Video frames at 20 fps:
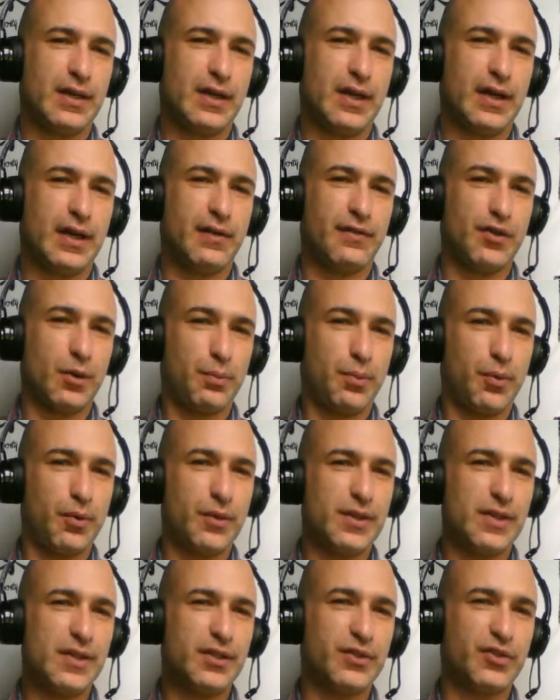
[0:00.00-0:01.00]
And if your
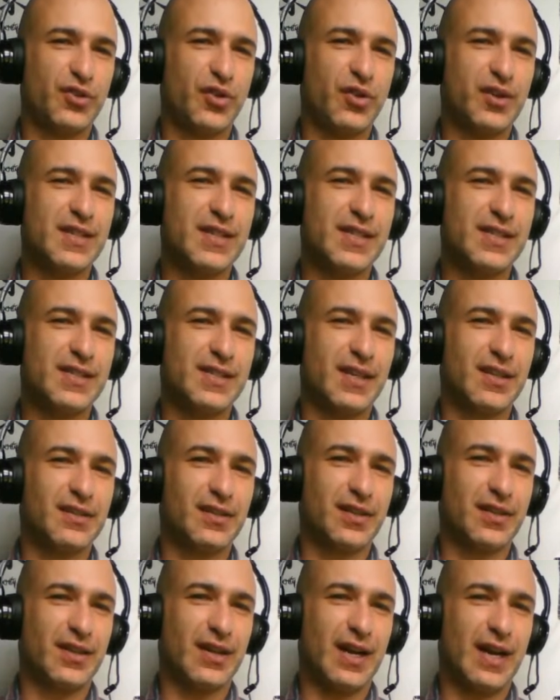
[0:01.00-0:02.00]
opponent is strong in the
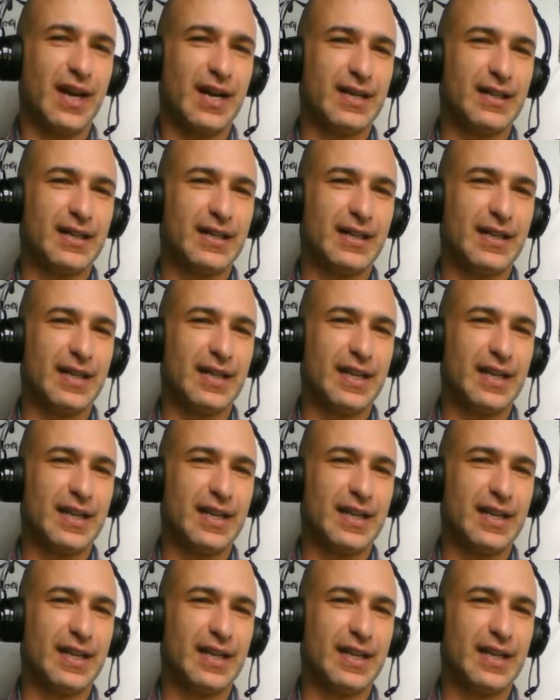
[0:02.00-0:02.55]
center and